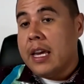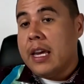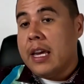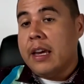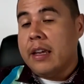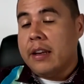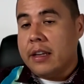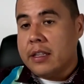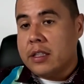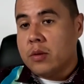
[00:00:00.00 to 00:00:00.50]

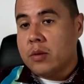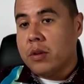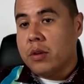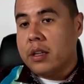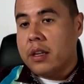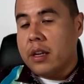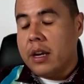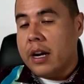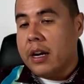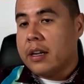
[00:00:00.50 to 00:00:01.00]
And it's what
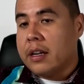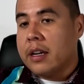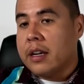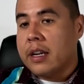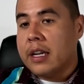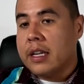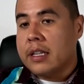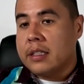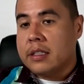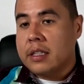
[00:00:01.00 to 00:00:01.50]
air
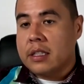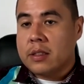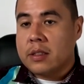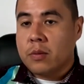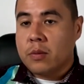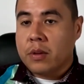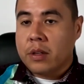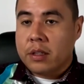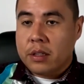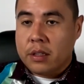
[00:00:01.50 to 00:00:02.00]
cadets, it's
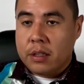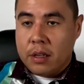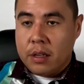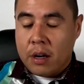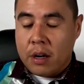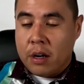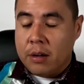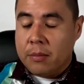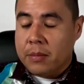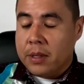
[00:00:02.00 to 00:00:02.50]
what
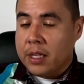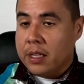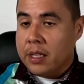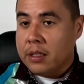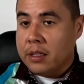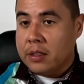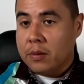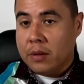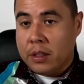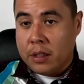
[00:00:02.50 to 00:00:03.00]
army,
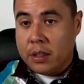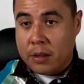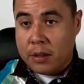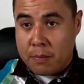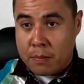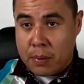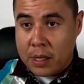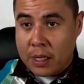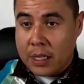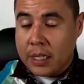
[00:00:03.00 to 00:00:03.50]
it's what
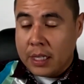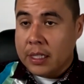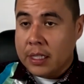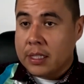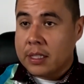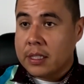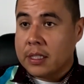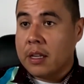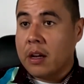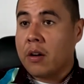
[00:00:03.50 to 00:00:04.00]

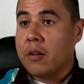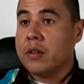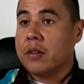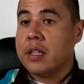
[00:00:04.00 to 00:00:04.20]
police, all of